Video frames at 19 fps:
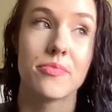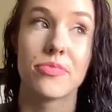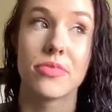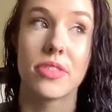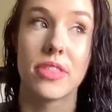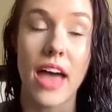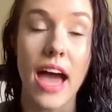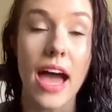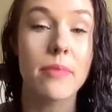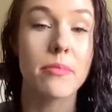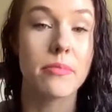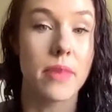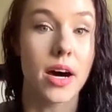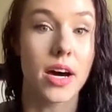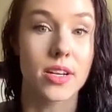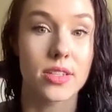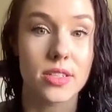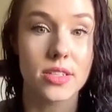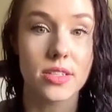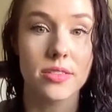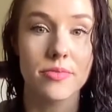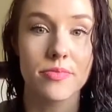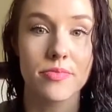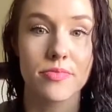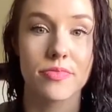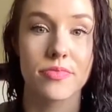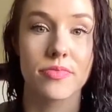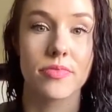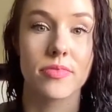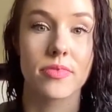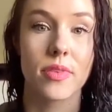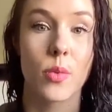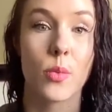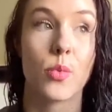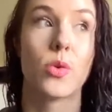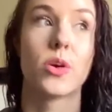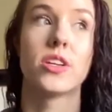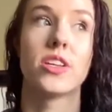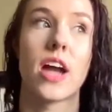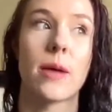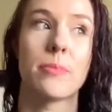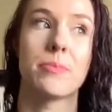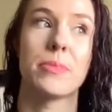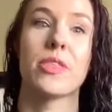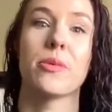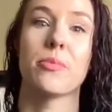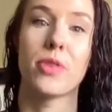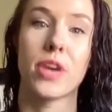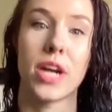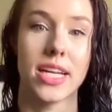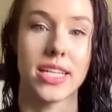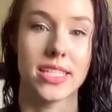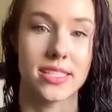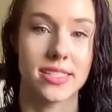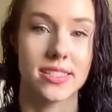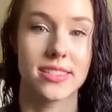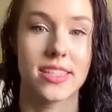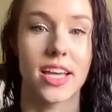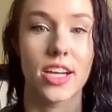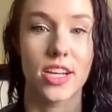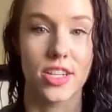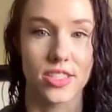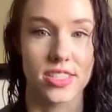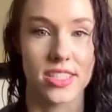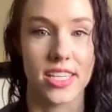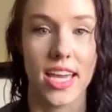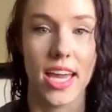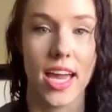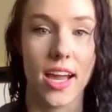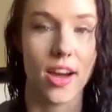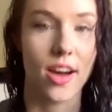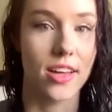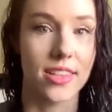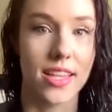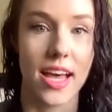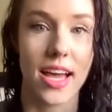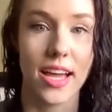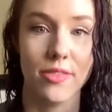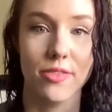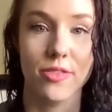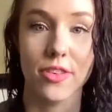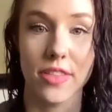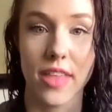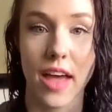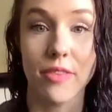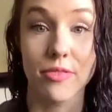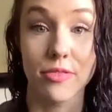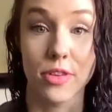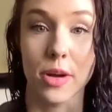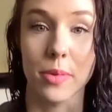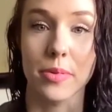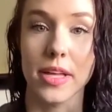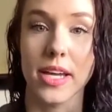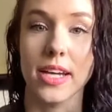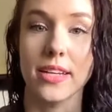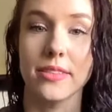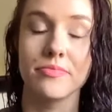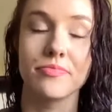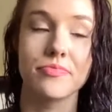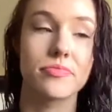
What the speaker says: That model would not be the price that you're seeing online for that floor plan.